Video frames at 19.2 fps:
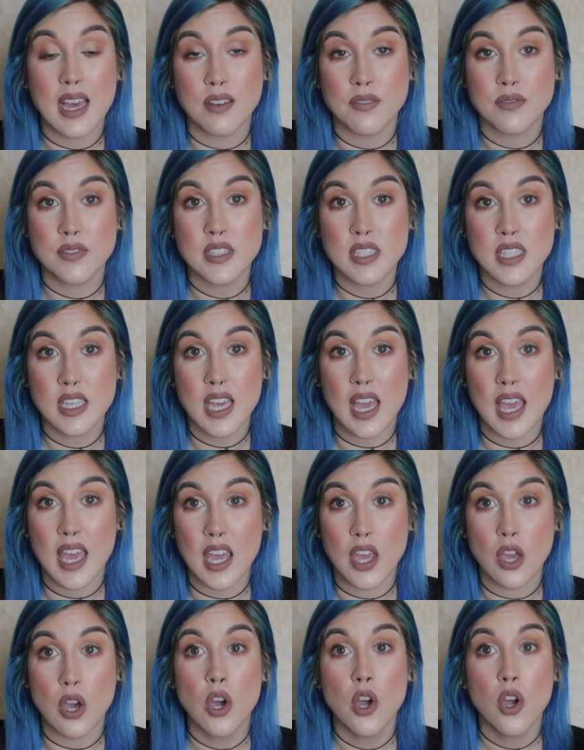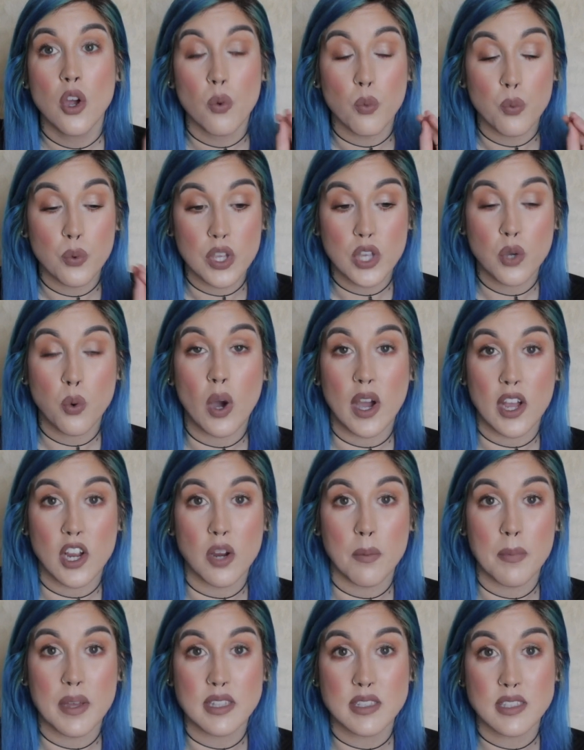FDA
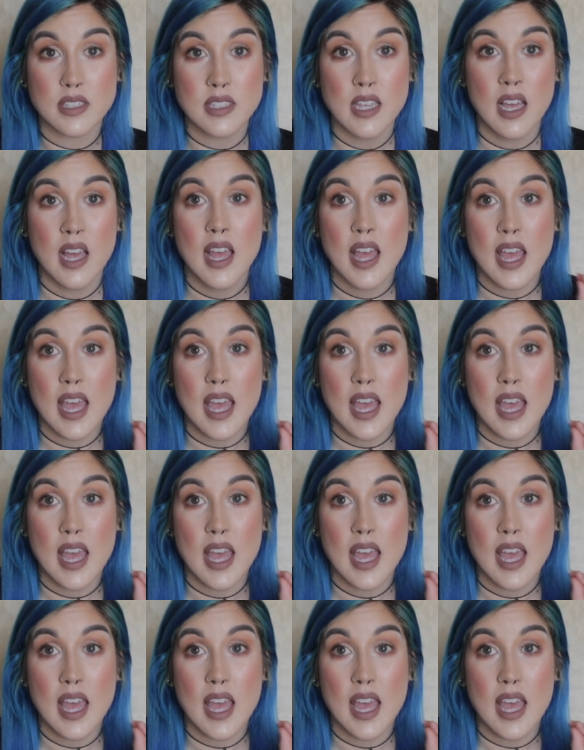requirements.